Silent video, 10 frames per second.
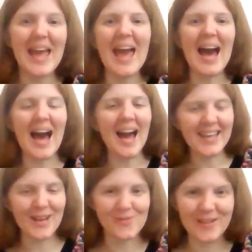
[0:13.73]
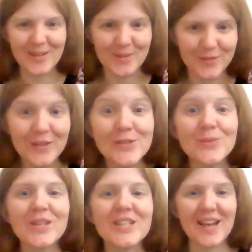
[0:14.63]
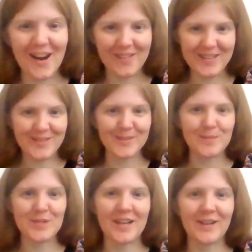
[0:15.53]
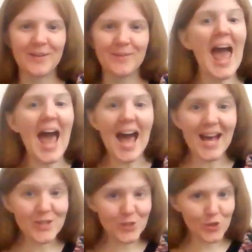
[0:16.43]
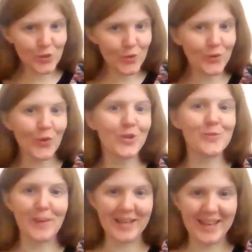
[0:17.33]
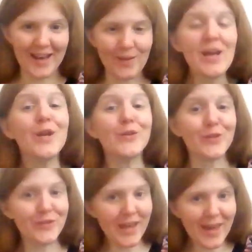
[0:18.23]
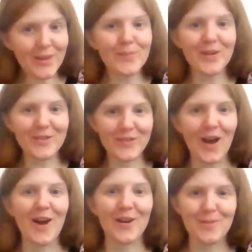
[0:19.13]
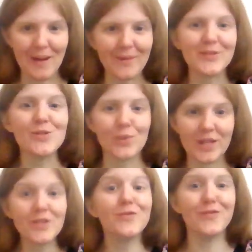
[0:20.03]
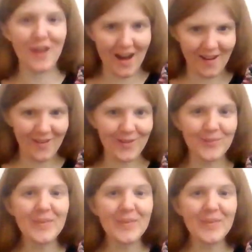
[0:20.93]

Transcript: Hi and welcome to Fun Swedish, our YouTube channel. As you sure noticed by now, today we're going to talk about a Swedish vowel.